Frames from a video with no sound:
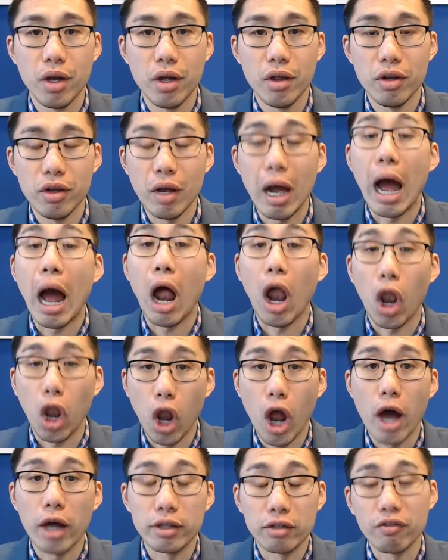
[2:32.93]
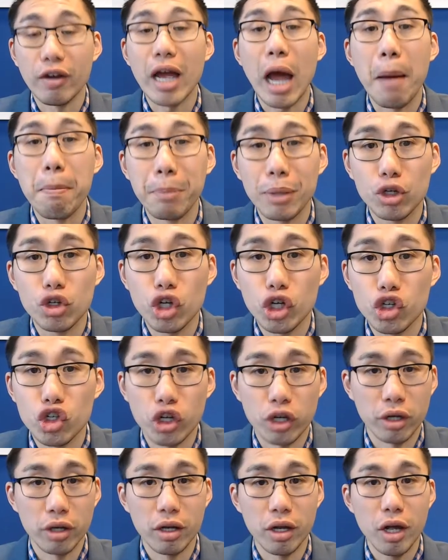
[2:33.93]
A lot, right? A magician.
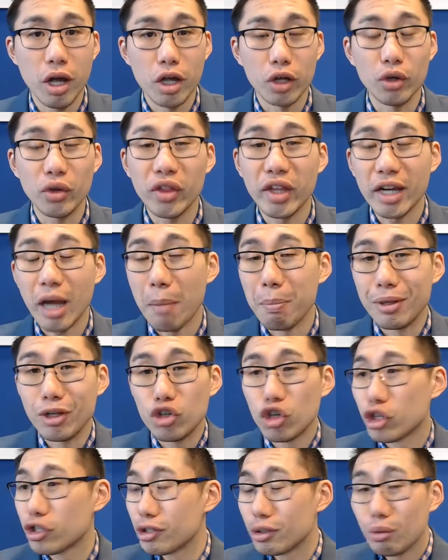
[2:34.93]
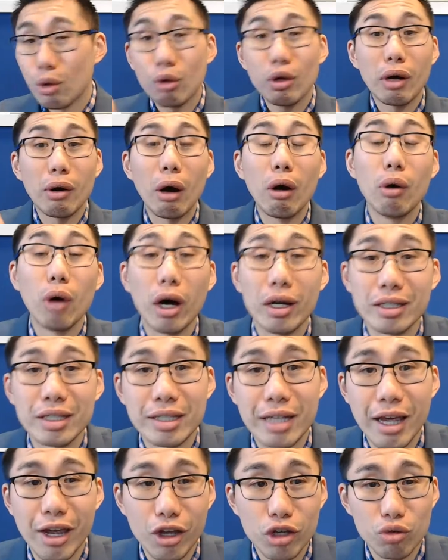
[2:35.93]
You think a magician will go out on
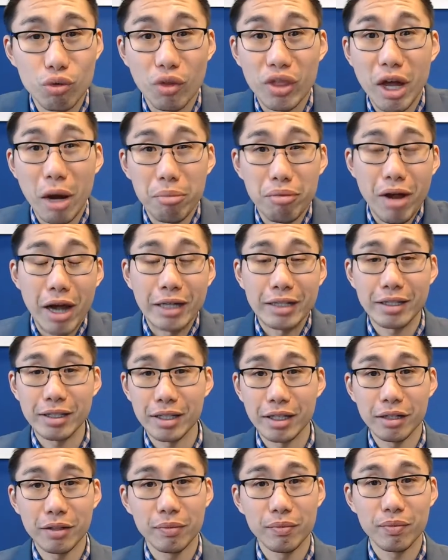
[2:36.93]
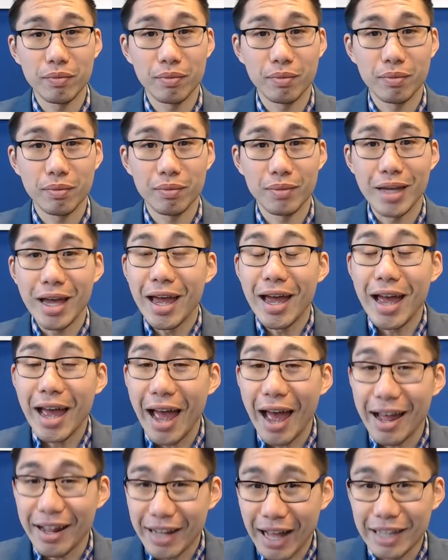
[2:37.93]
stage without practicing?
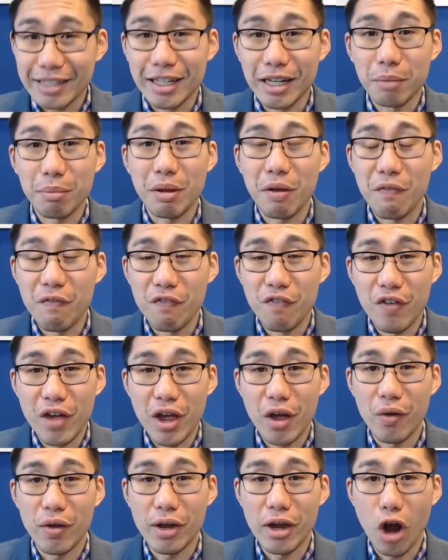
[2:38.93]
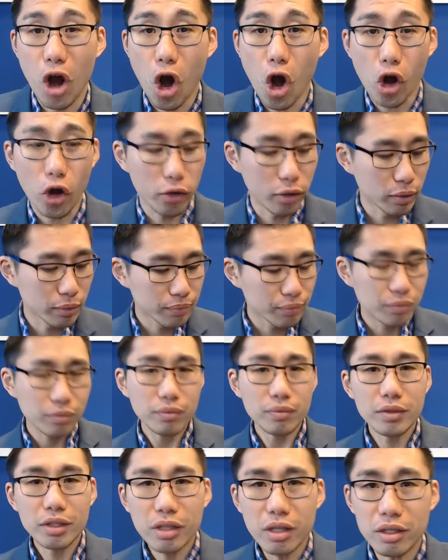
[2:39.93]
That's going to be very hard.
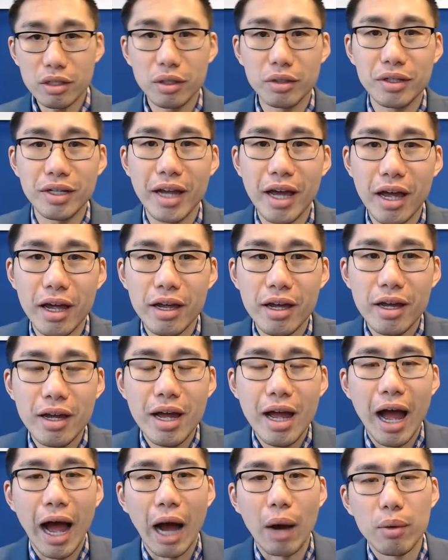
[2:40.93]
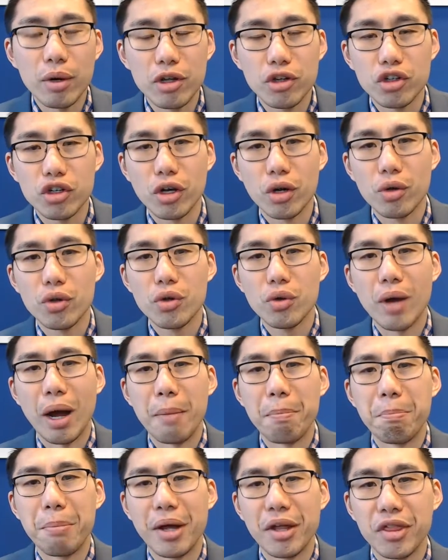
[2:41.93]
So today, I want to show you a
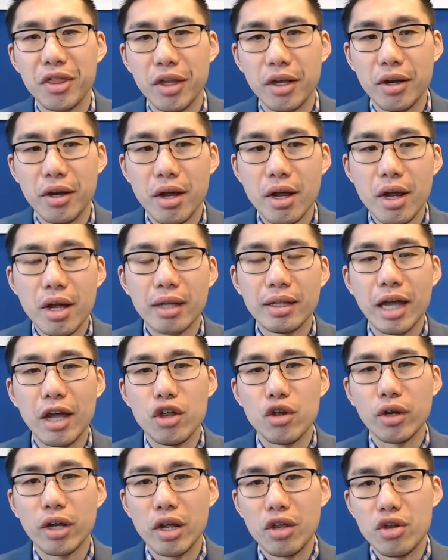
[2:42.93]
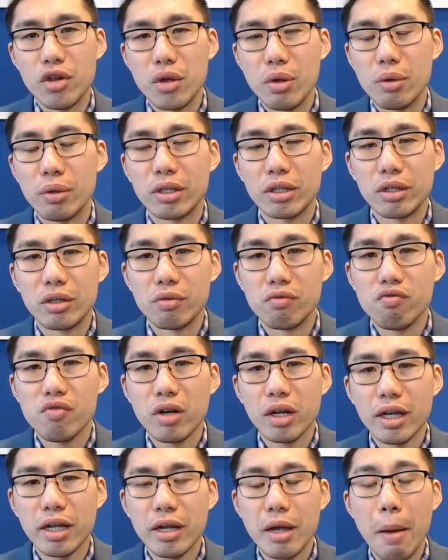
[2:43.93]
method that you can use to
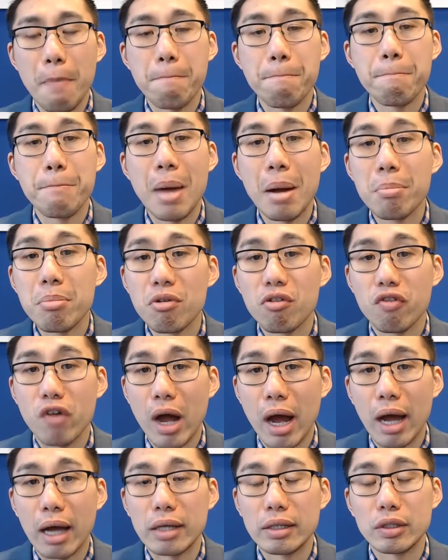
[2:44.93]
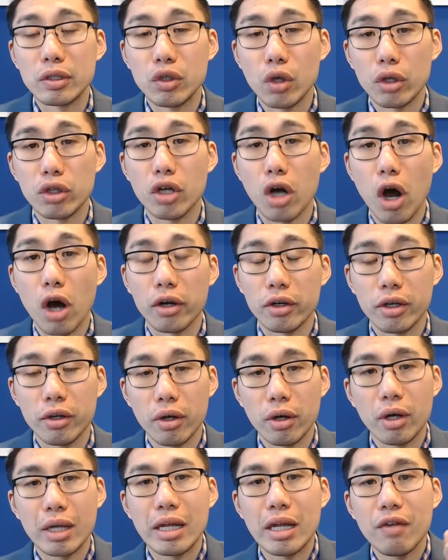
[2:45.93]
really memorize your talk,
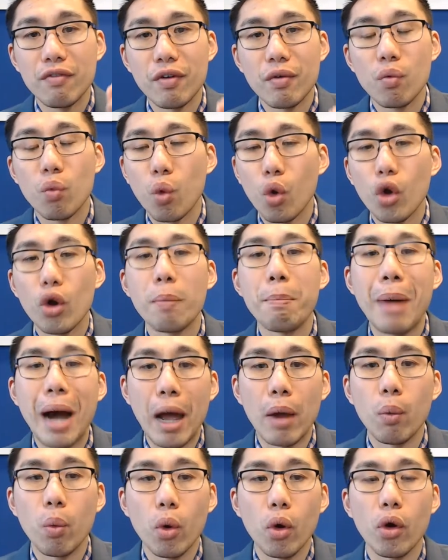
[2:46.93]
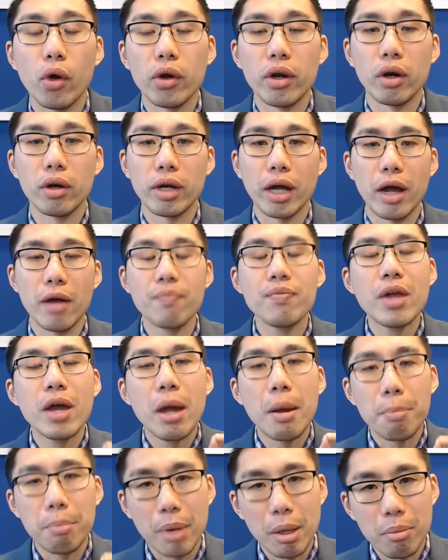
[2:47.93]
even word by word, okay?
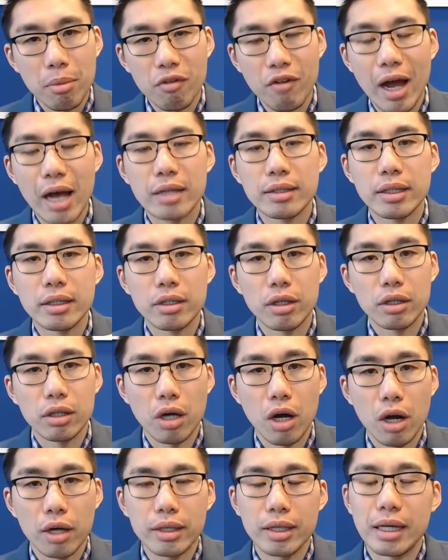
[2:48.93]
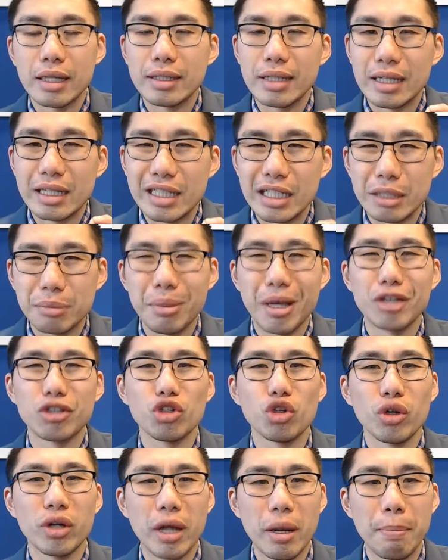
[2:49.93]
Memorizing the talk is especially
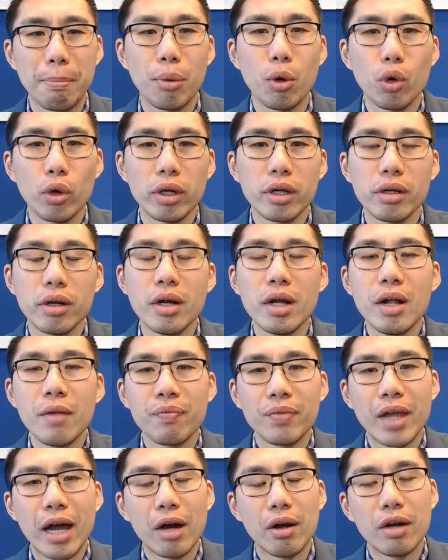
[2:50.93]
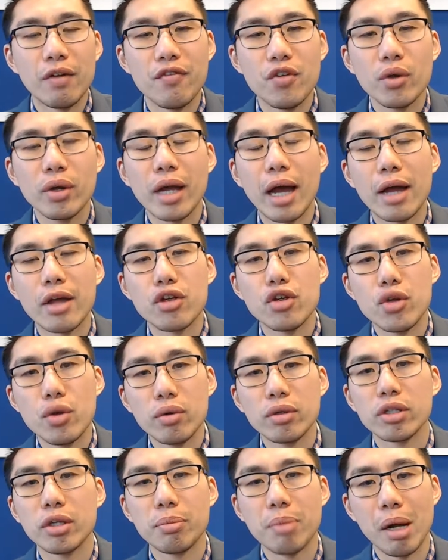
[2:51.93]
important. Now, if you got used to
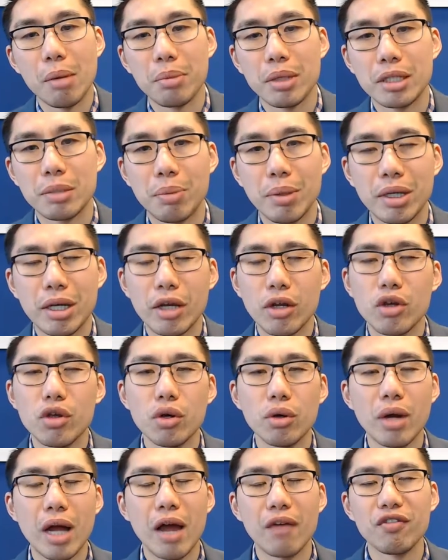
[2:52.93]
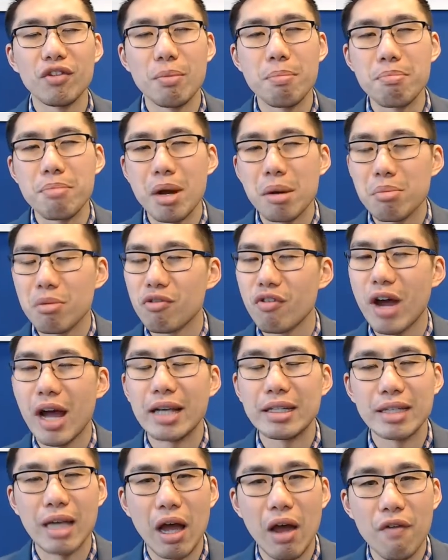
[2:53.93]
public speaking, you don't have to memorize
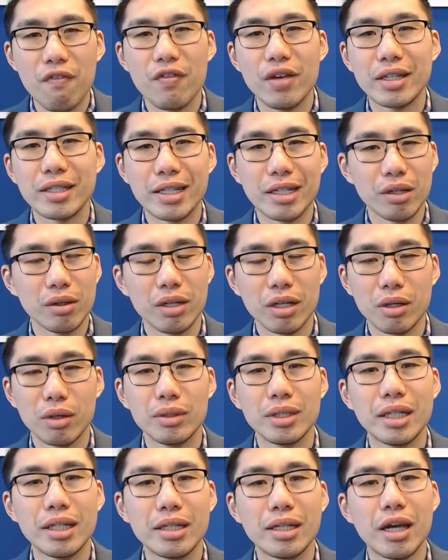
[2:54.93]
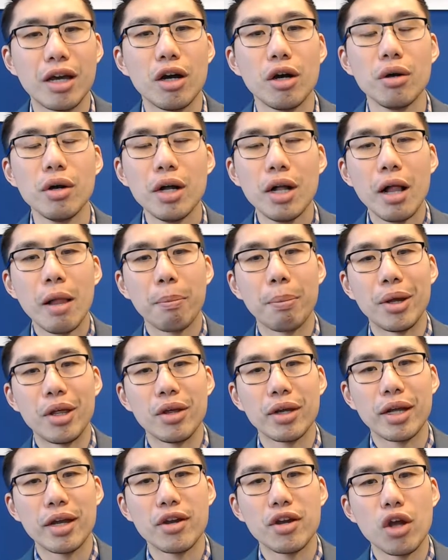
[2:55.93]
every single little detail, but you can
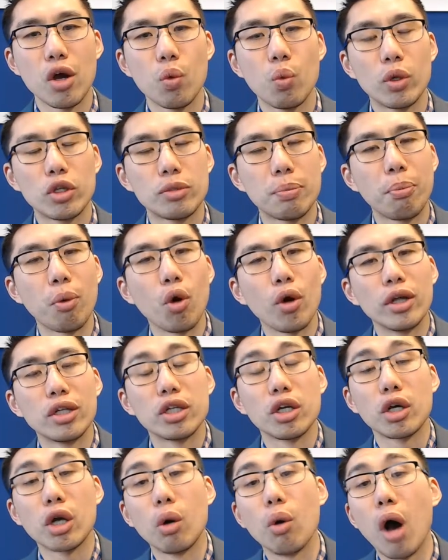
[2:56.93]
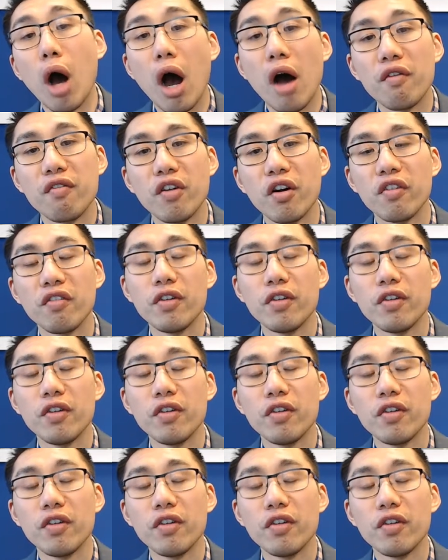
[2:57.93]
know which point to go off of.